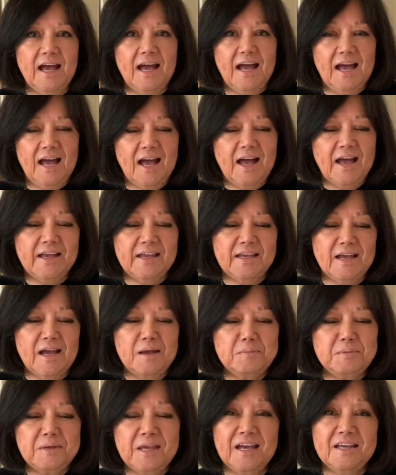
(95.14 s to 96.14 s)
Hi,
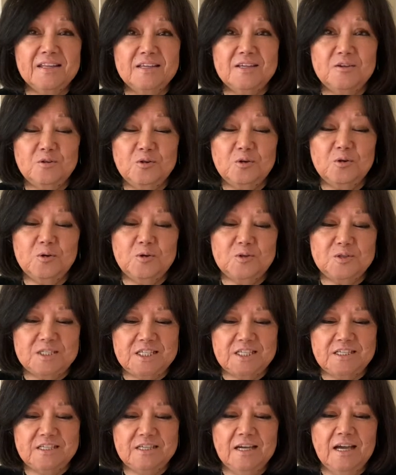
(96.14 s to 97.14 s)
I'm Kathy
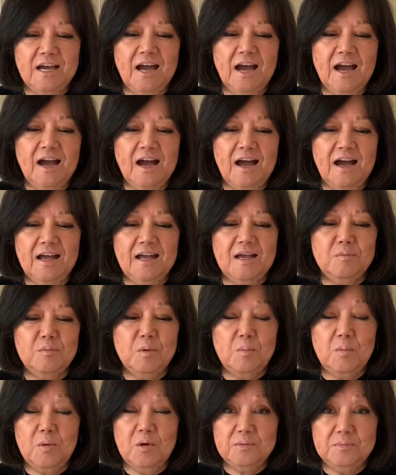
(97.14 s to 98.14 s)
Yokuchi. I am
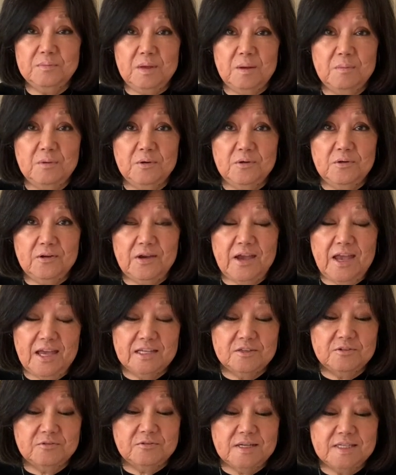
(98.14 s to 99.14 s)
a board member
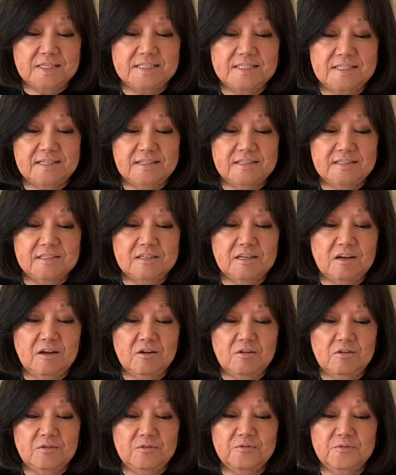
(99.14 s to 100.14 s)
and a resident
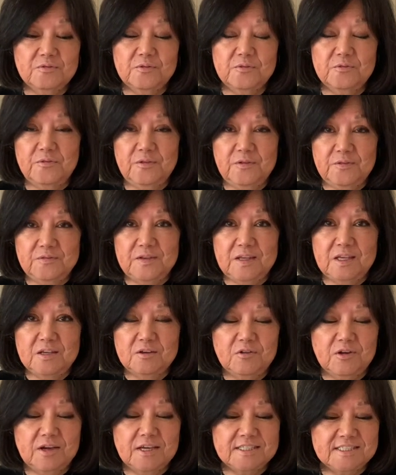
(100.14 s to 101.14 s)
of 15
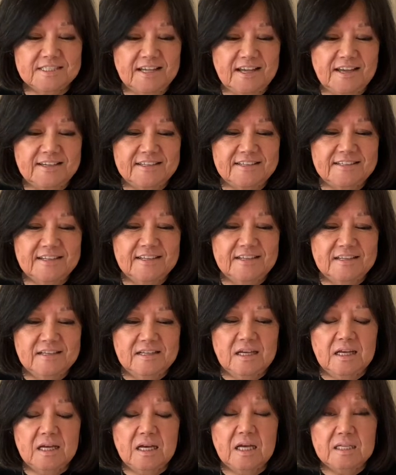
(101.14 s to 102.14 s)
Craigside.
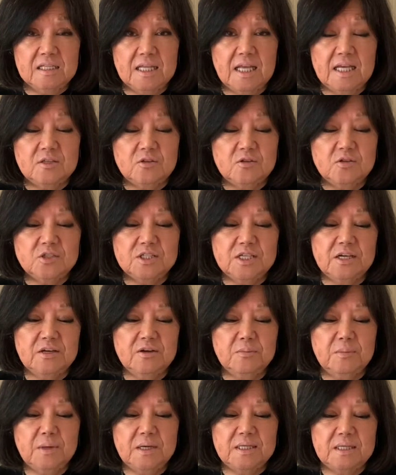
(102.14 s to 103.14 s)
I'd like to
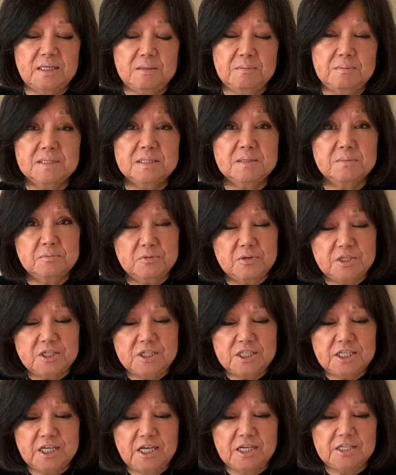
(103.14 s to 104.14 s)
share my deepest
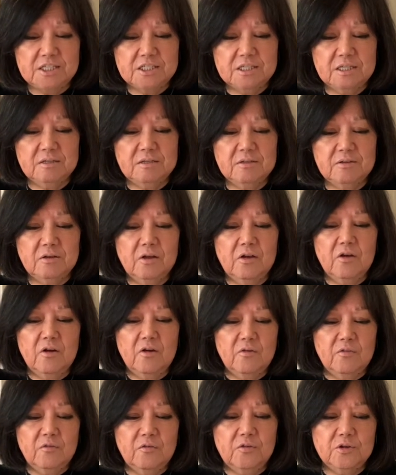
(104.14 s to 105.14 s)
appreciation
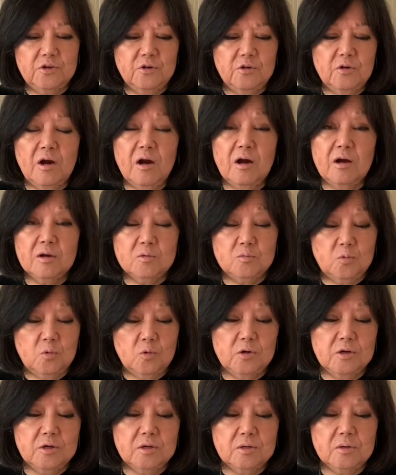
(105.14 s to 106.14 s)
for your hard
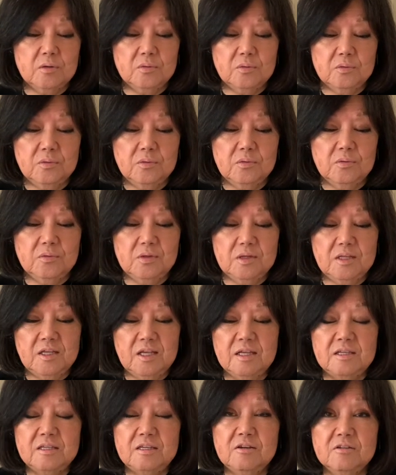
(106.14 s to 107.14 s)
work through the
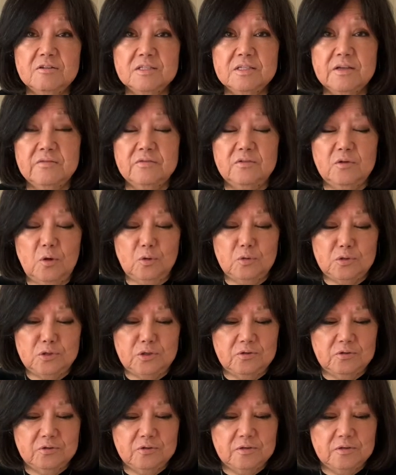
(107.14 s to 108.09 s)
10 years I've known you.